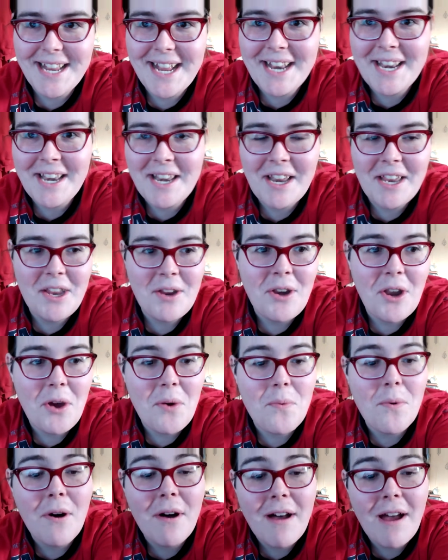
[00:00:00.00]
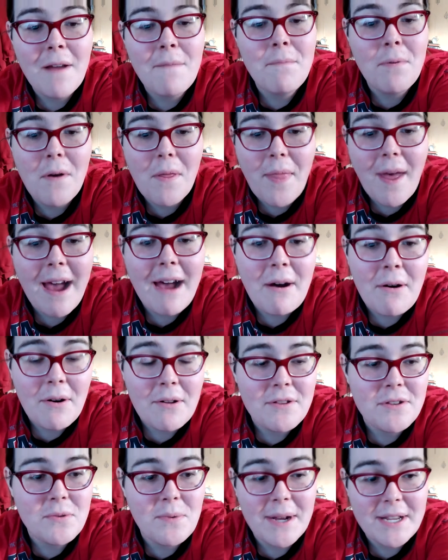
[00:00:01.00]
And you know what? I put that out
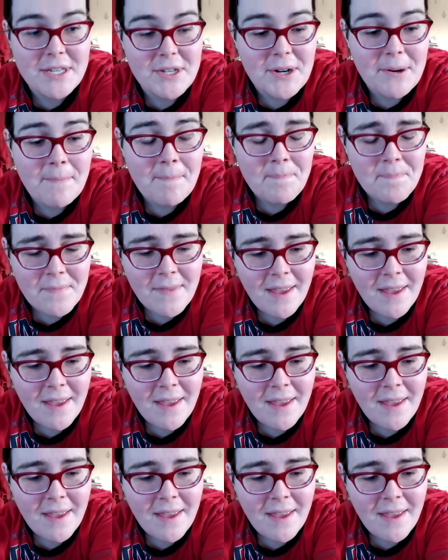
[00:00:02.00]
on Twitter,